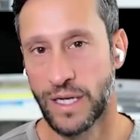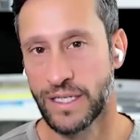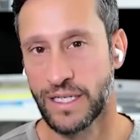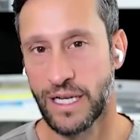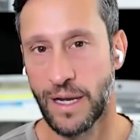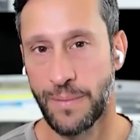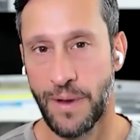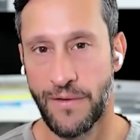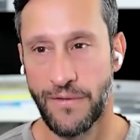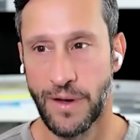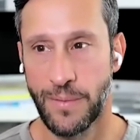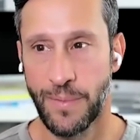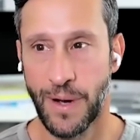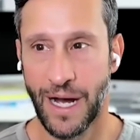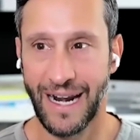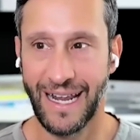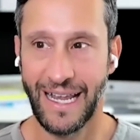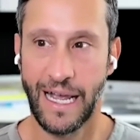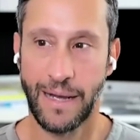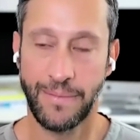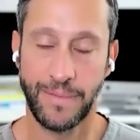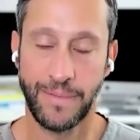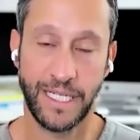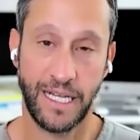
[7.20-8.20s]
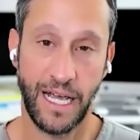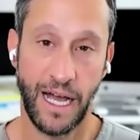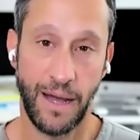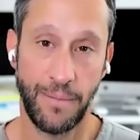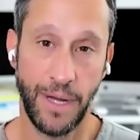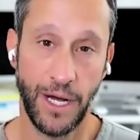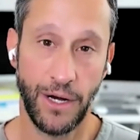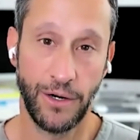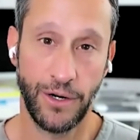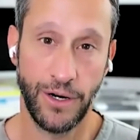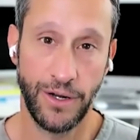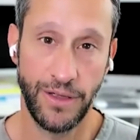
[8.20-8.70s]
up, everybody? I'm Scott
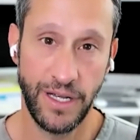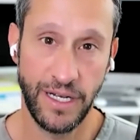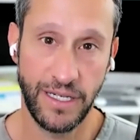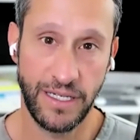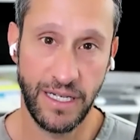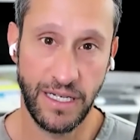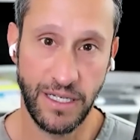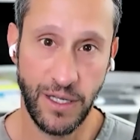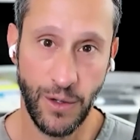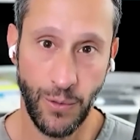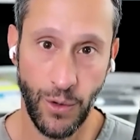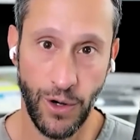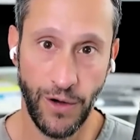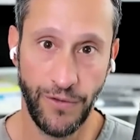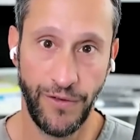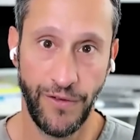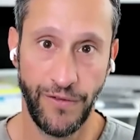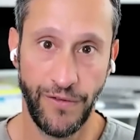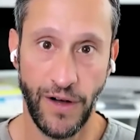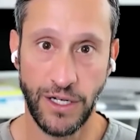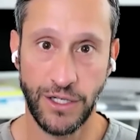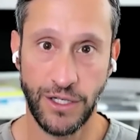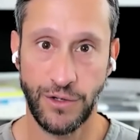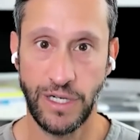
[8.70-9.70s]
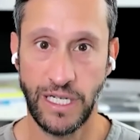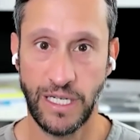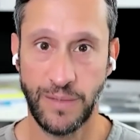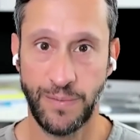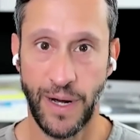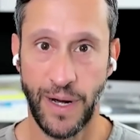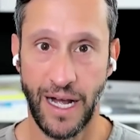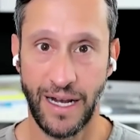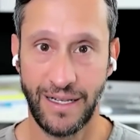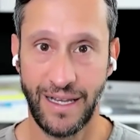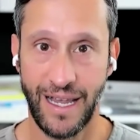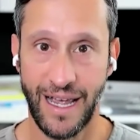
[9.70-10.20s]
Melker, and this is the Wolf of Wall Street's
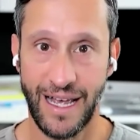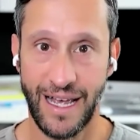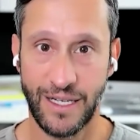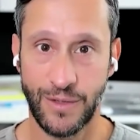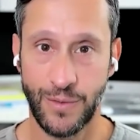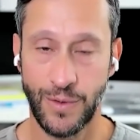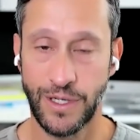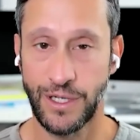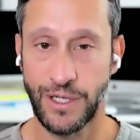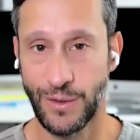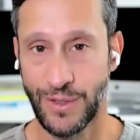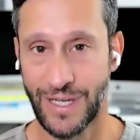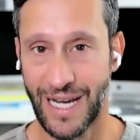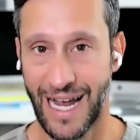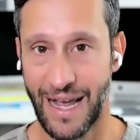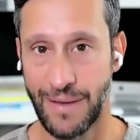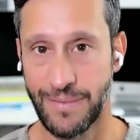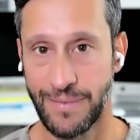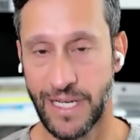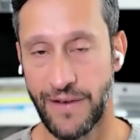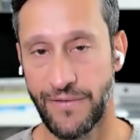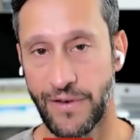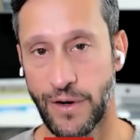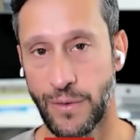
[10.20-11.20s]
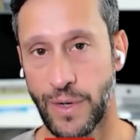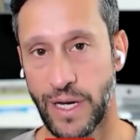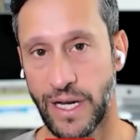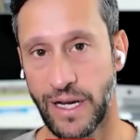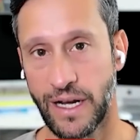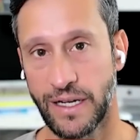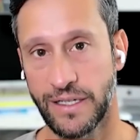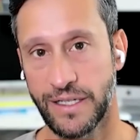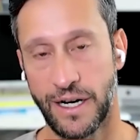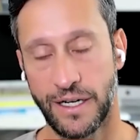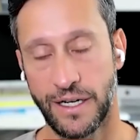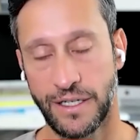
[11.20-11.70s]
podcast, where 2 times every week I
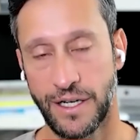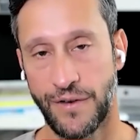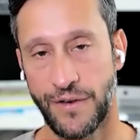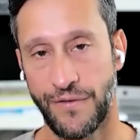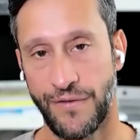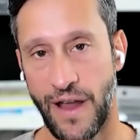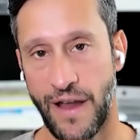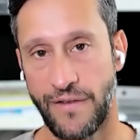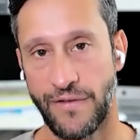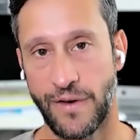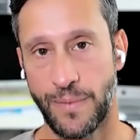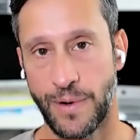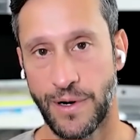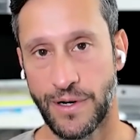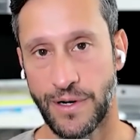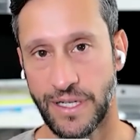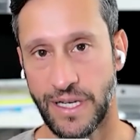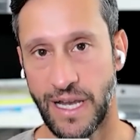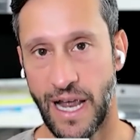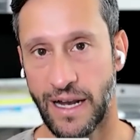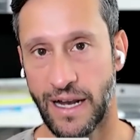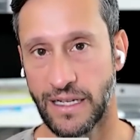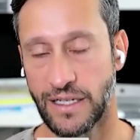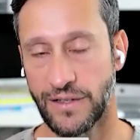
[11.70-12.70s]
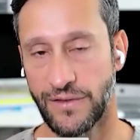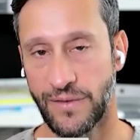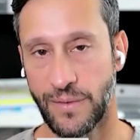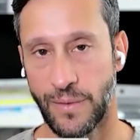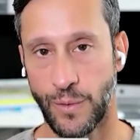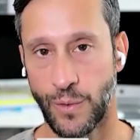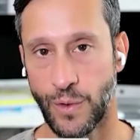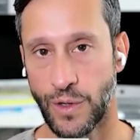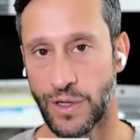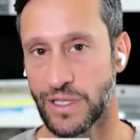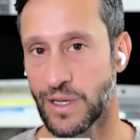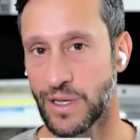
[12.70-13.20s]
talk to your favorite personalities from the
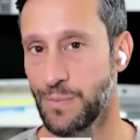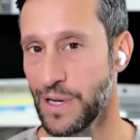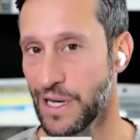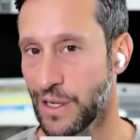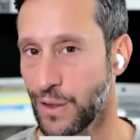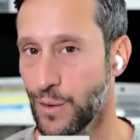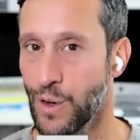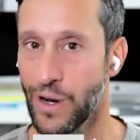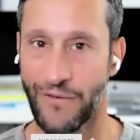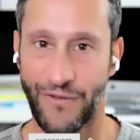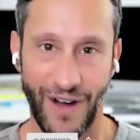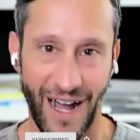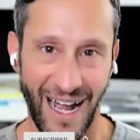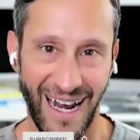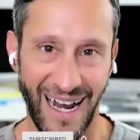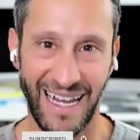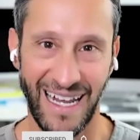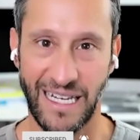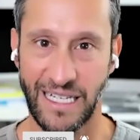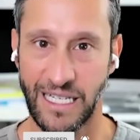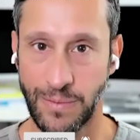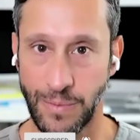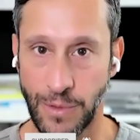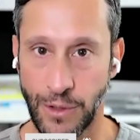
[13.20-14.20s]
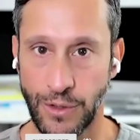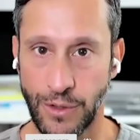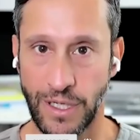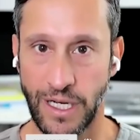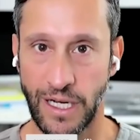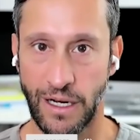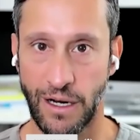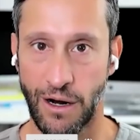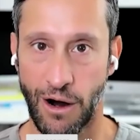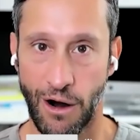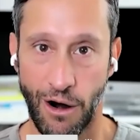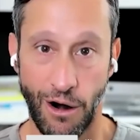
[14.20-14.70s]
worlds of Bitcoin, finance,
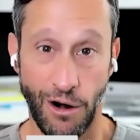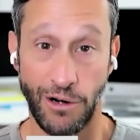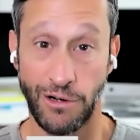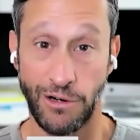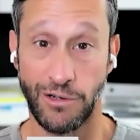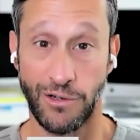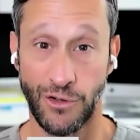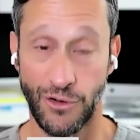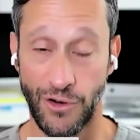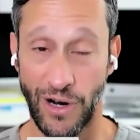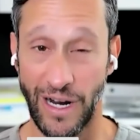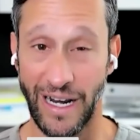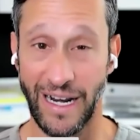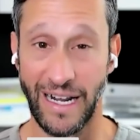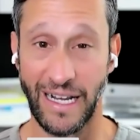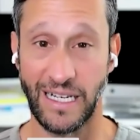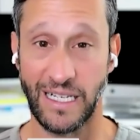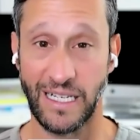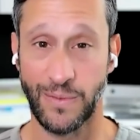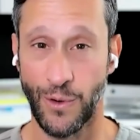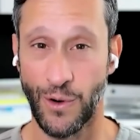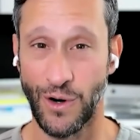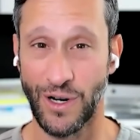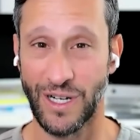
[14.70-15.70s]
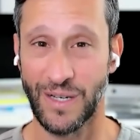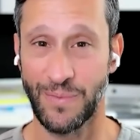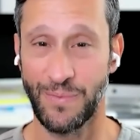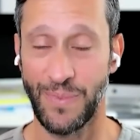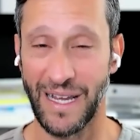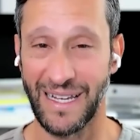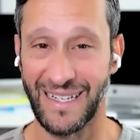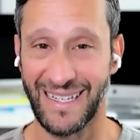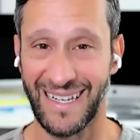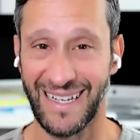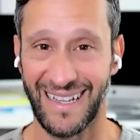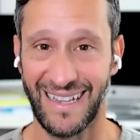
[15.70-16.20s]
music, art, trading, sports,
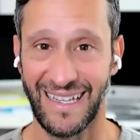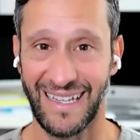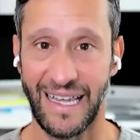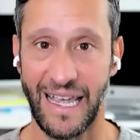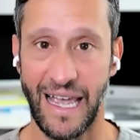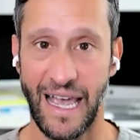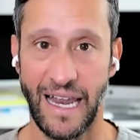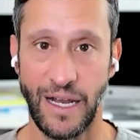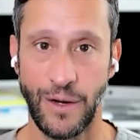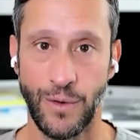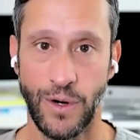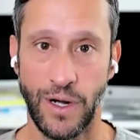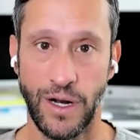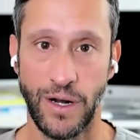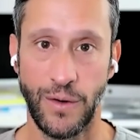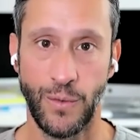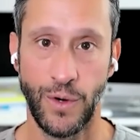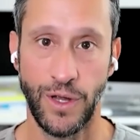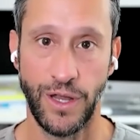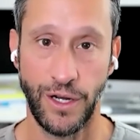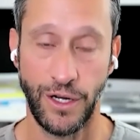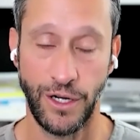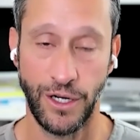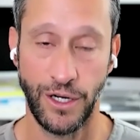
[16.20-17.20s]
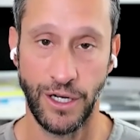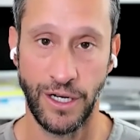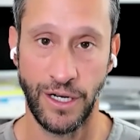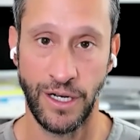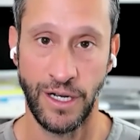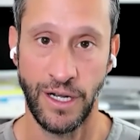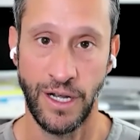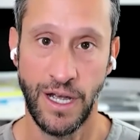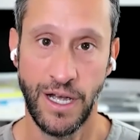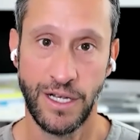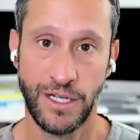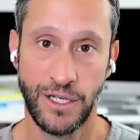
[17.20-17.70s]
basically anyone with a good
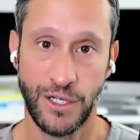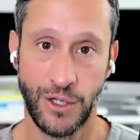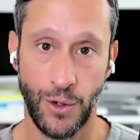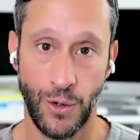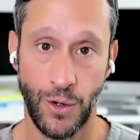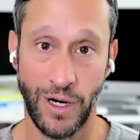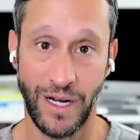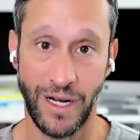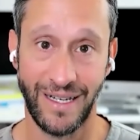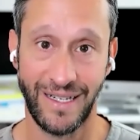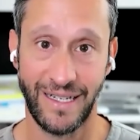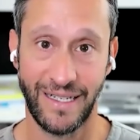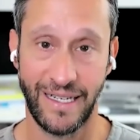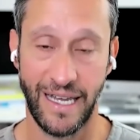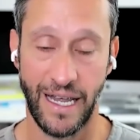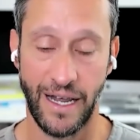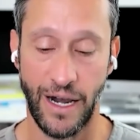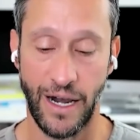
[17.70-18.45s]
story to tell.